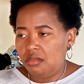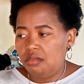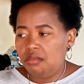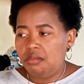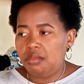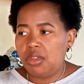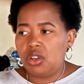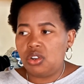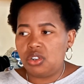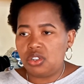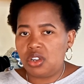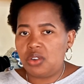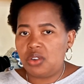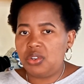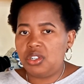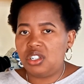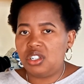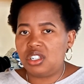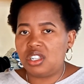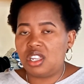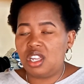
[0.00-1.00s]
because
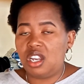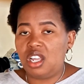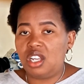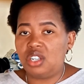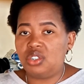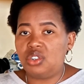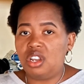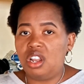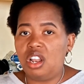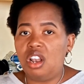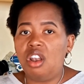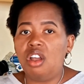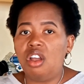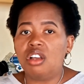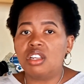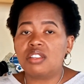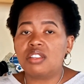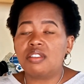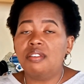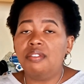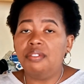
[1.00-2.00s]
oranges can actually
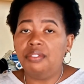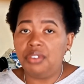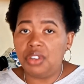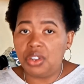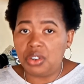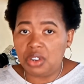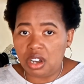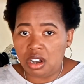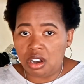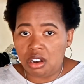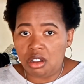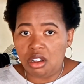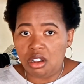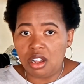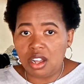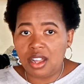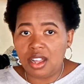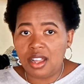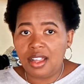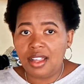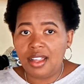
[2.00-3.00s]
last very long
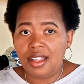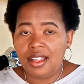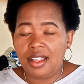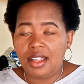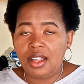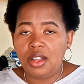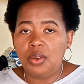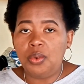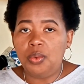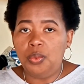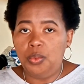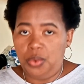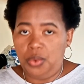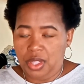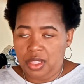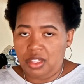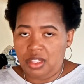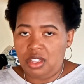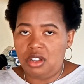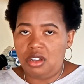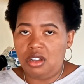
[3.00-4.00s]
when
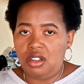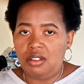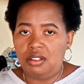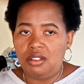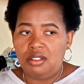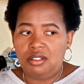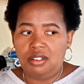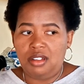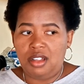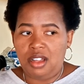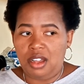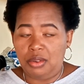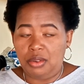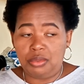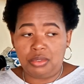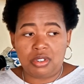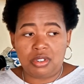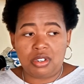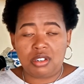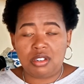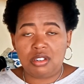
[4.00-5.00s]
they are
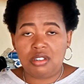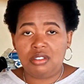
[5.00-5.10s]
out